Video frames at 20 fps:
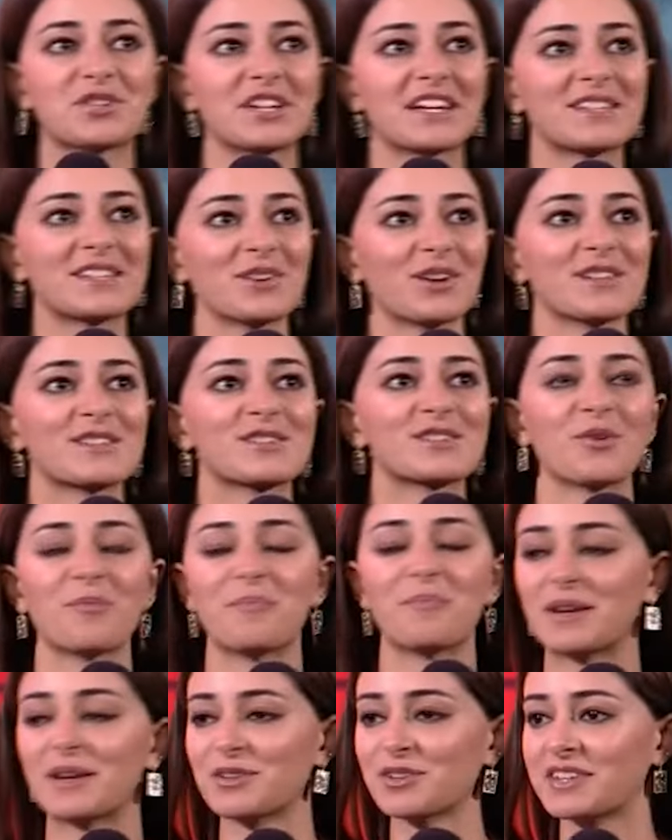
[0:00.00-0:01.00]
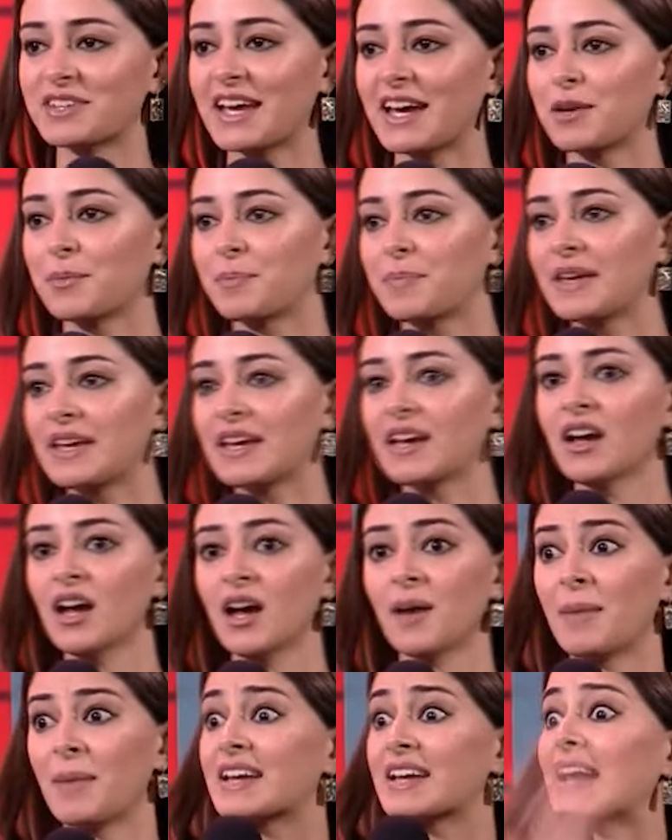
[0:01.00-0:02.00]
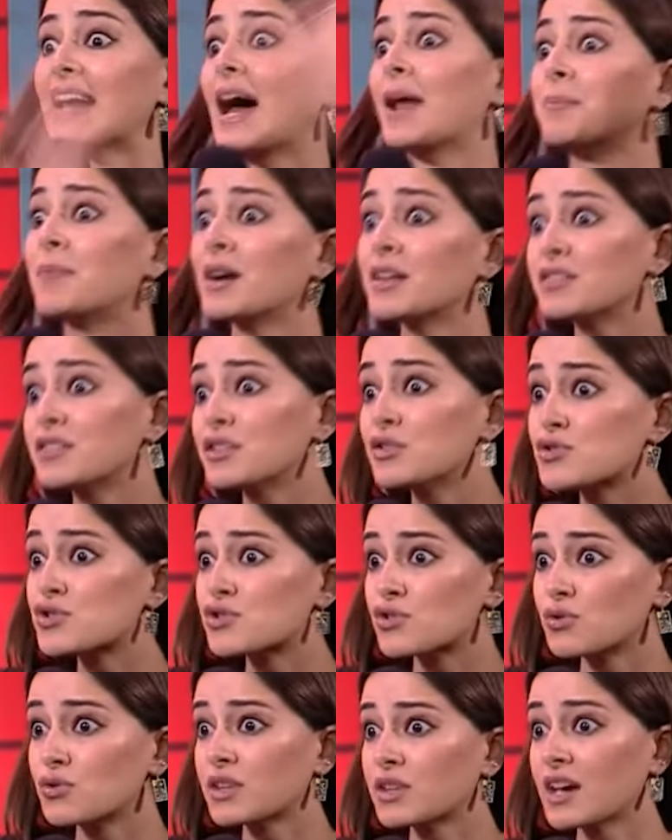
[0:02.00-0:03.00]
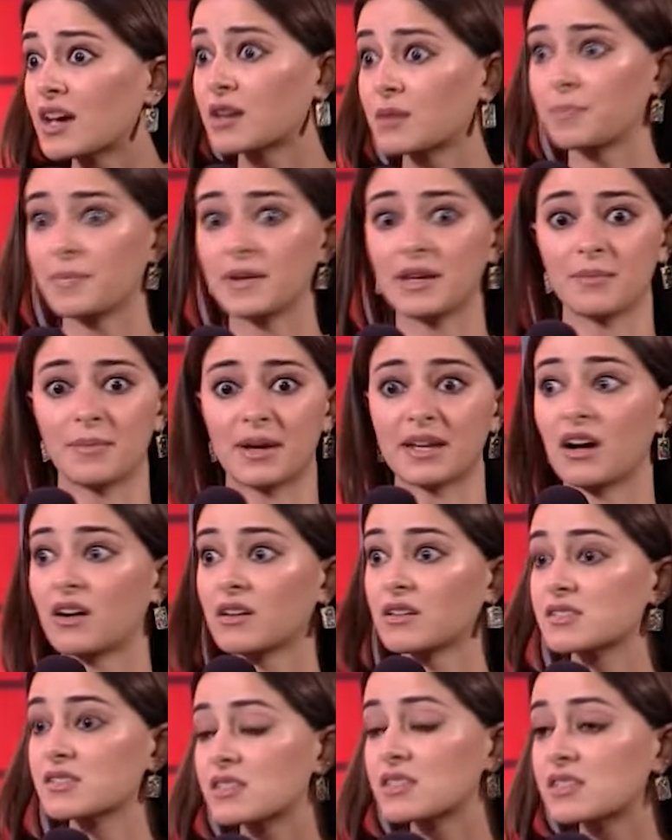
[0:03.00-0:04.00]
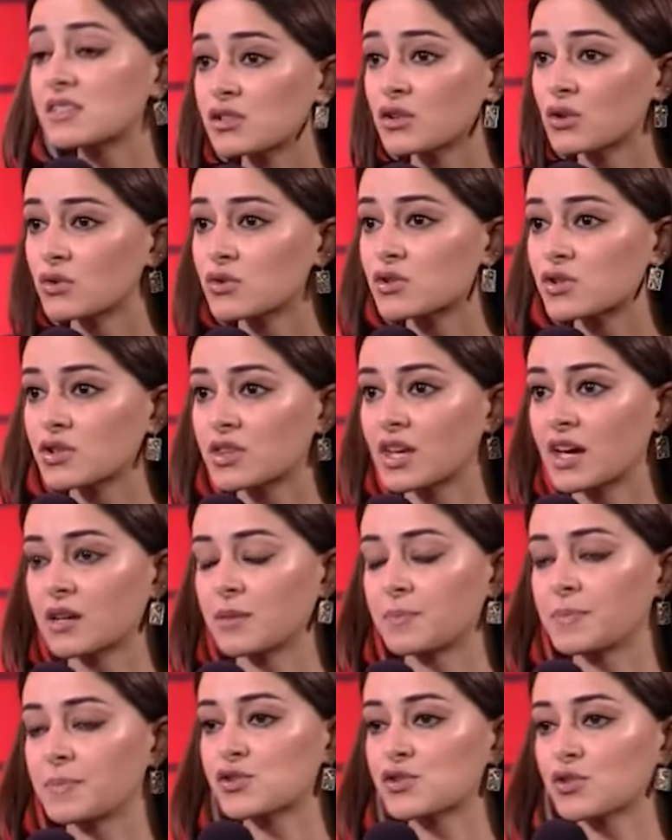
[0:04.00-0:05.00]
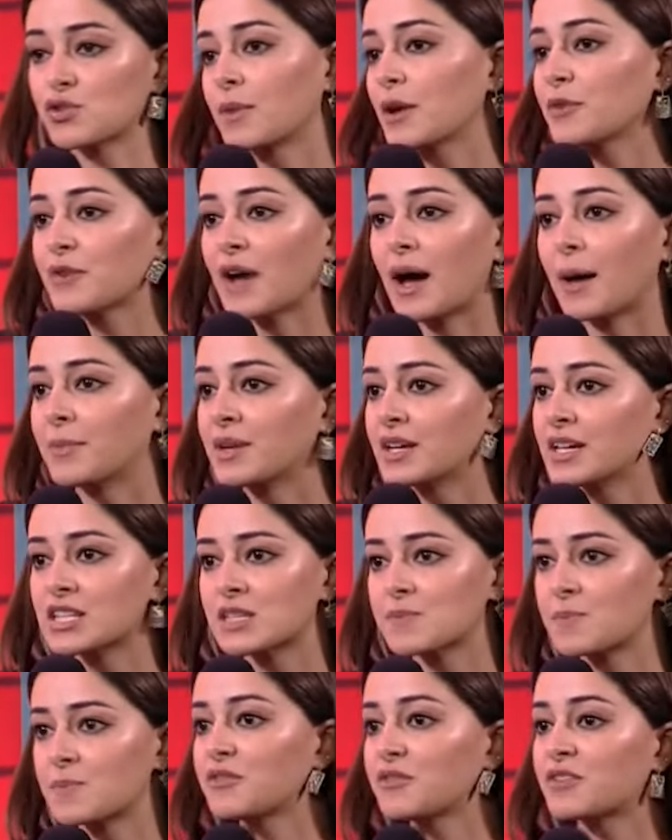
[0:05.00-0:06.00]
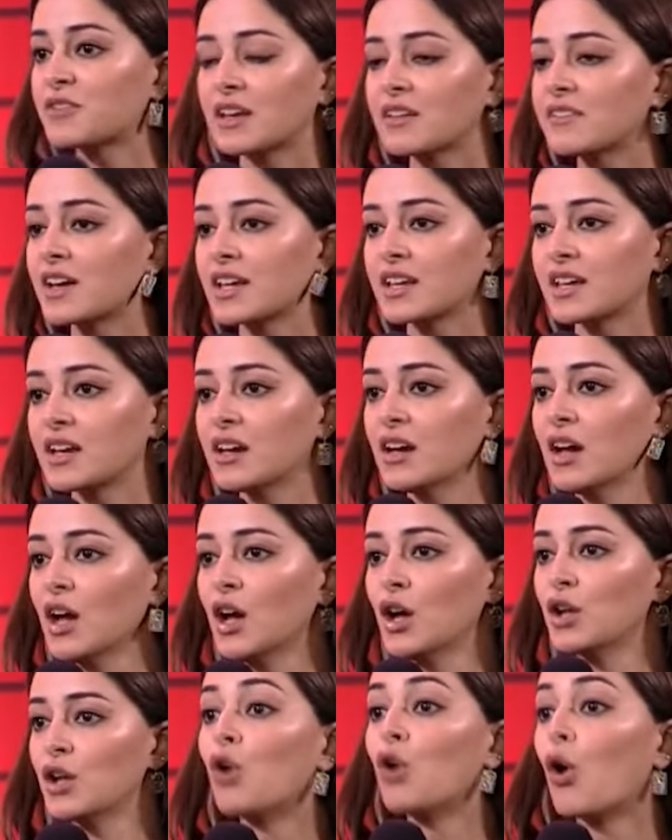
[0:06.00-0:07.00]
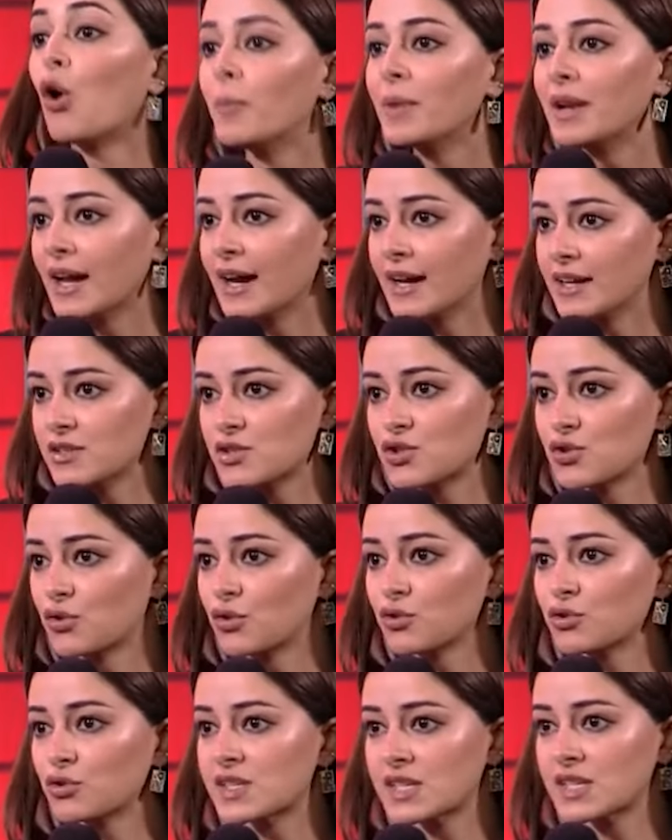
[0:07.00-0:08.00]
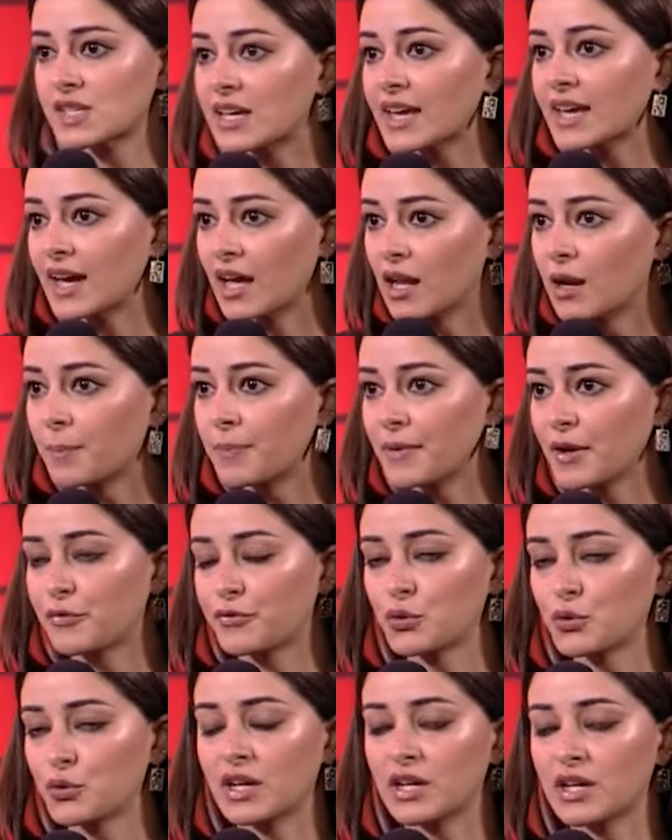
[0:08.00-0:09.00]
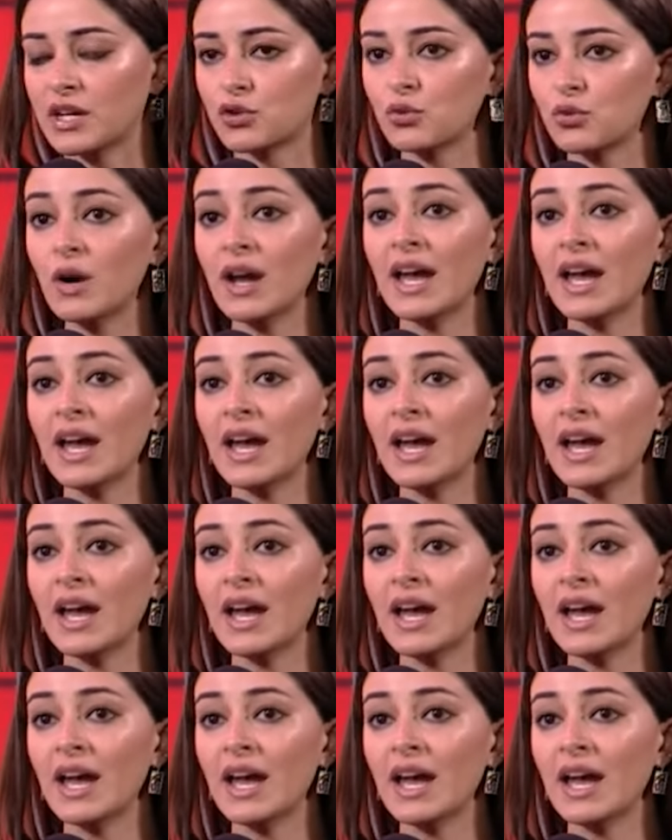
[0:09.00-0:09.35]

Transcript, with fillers: but she's do. also been to therapy. My hmm. grandmother used to do therapy. My younger sister goes to therapy. So in my family, it's been very, very normalized. You know, to seek help if you need to,